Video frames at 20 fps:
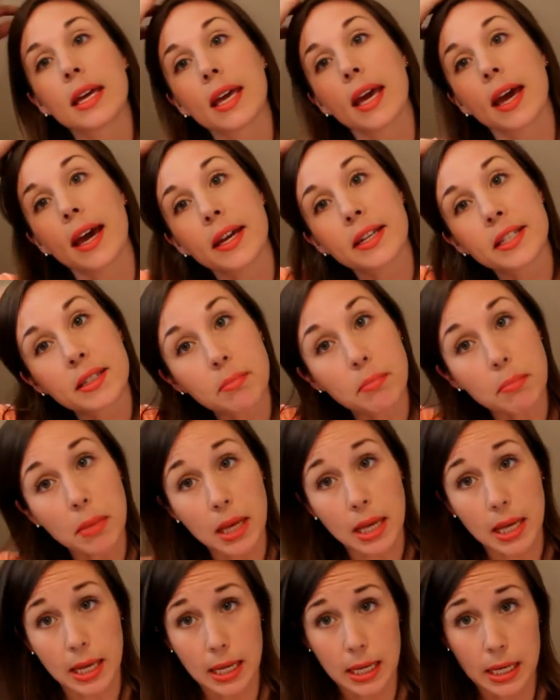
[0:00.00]
get
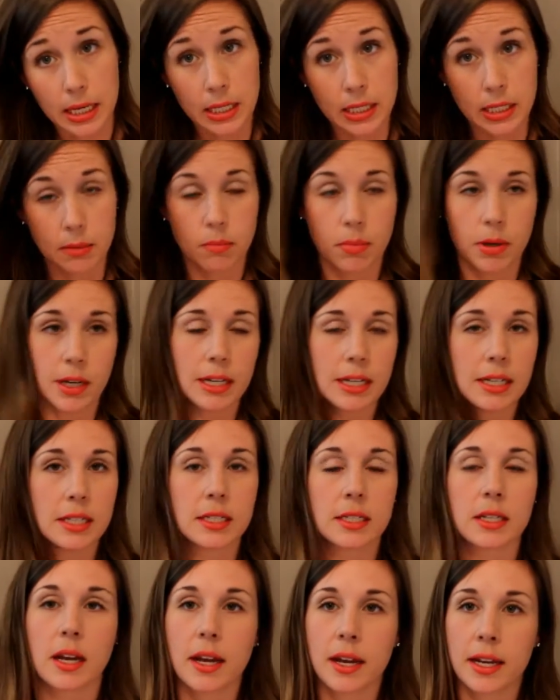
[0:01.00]
made,
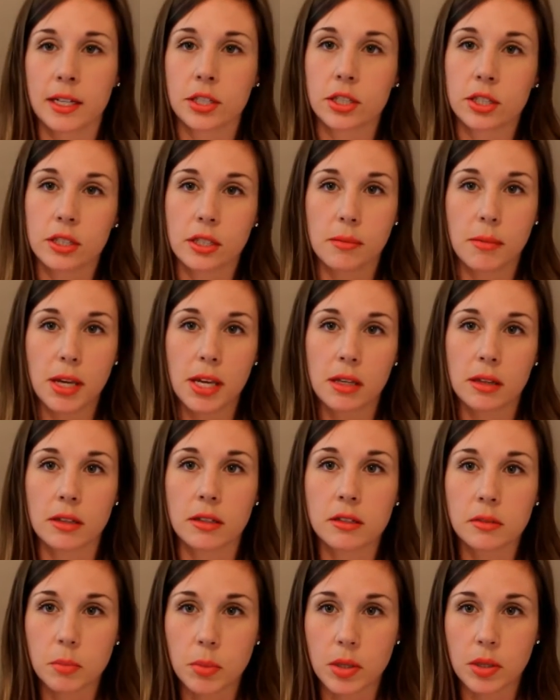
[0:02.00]
but I actually make
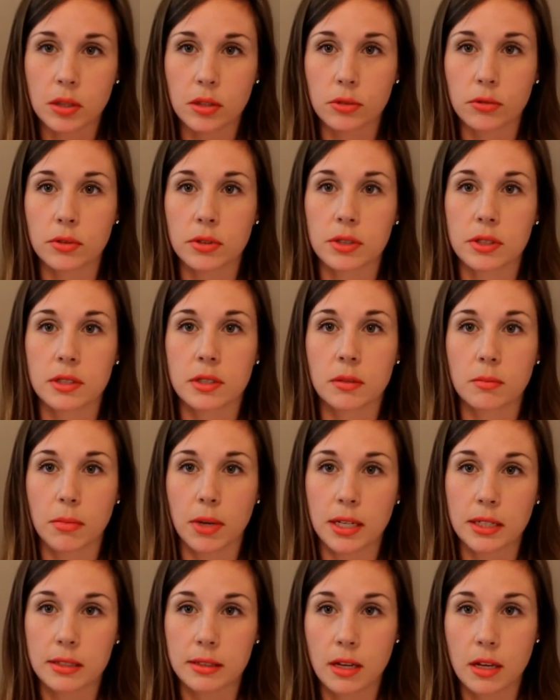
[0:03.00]
these pillows
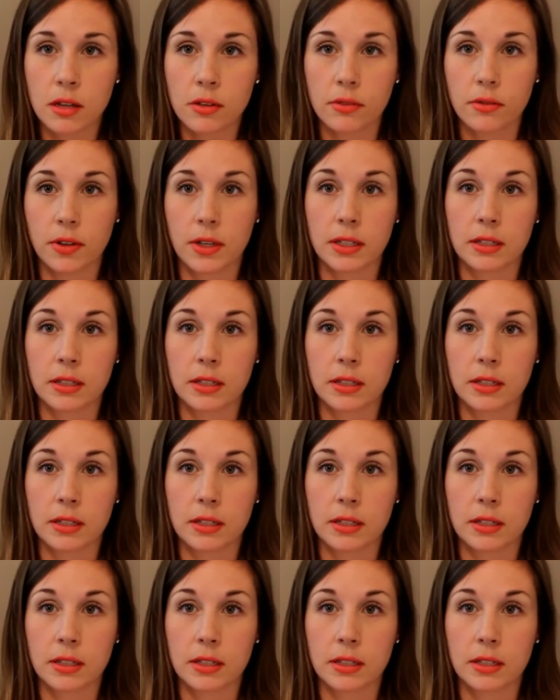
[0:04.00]
myself.